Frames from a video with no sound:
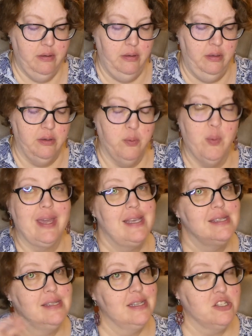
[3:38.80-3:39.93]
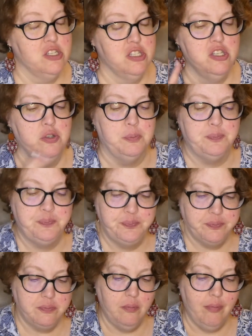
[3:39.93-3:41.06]
in one case, it's actually two.
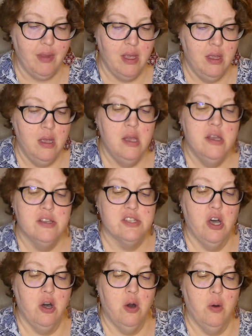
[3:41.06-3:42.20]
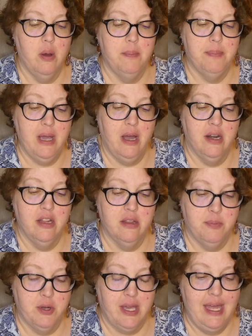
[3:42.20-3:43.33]
So beyond the
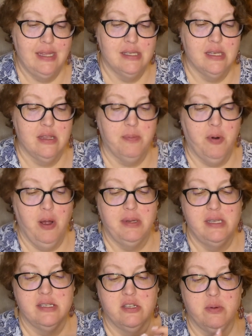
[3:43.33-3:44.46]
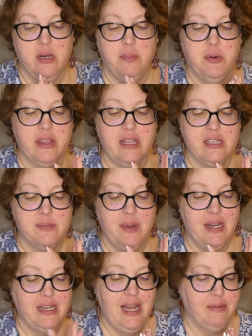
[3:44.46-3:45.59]
bookends, the prompt is to read a book that has been
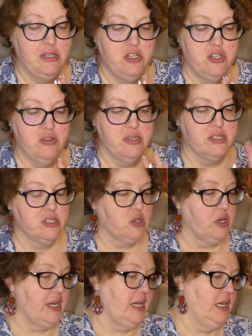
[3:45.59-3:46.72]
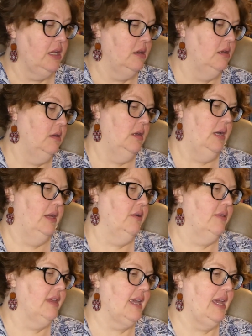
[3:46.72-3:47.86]
adapted to the screen. I
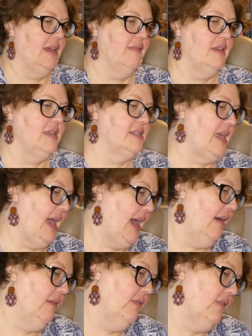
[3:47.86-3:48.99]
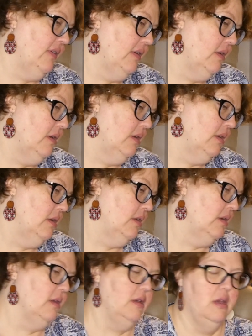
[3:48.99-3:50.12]
don't think any of these have.
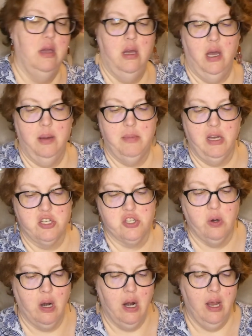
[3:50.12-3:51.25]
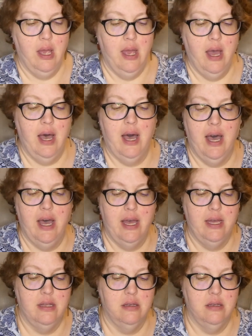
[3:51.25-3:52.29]
I'm not sure. Uh,